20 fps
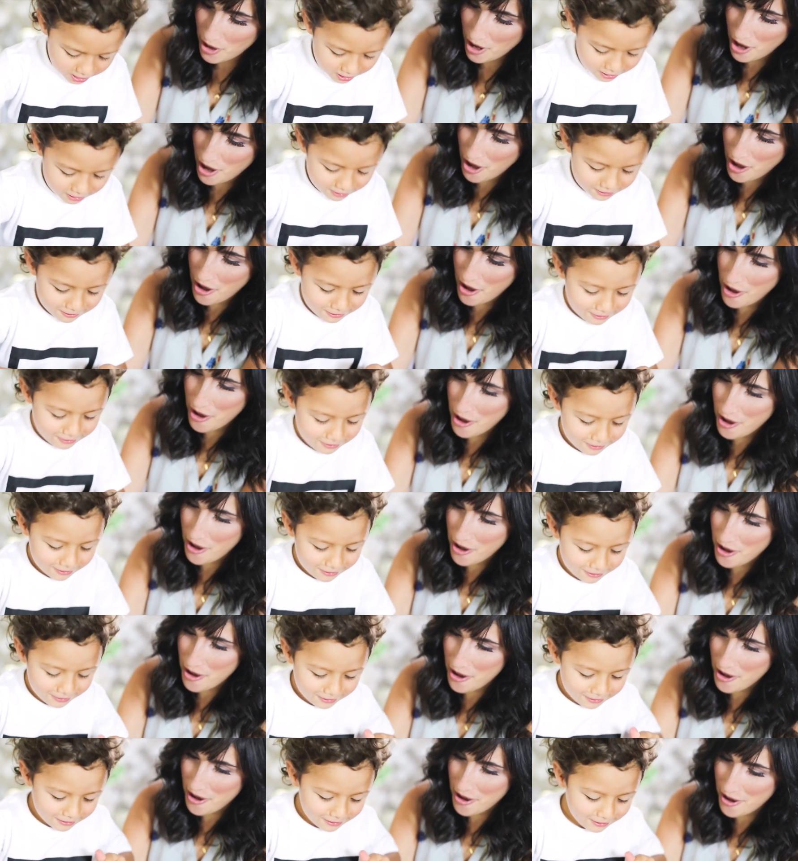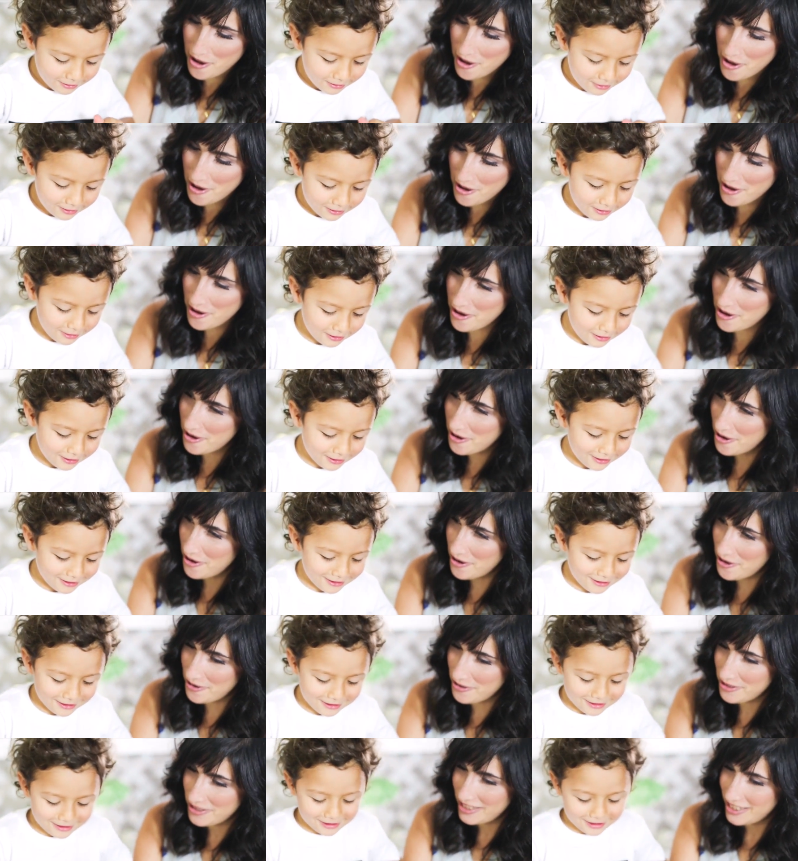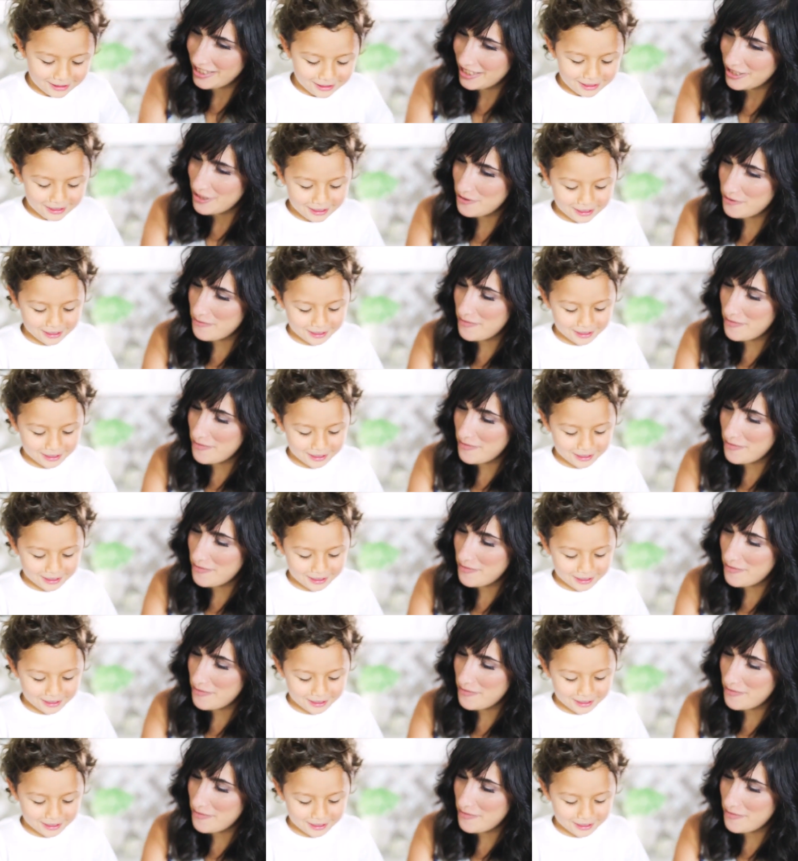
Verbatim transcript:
Speaker 1: We believe that community starts at home,